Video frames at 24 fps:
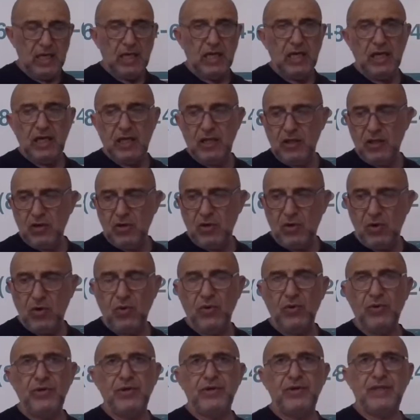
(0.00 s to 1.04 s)
in the
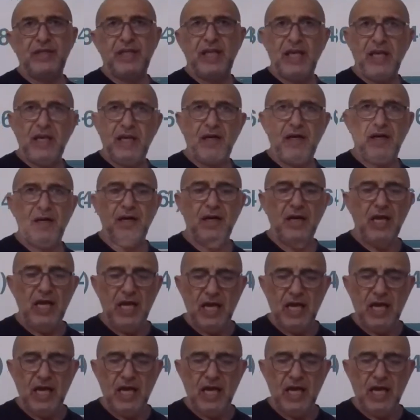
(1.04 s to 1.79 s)
corners here,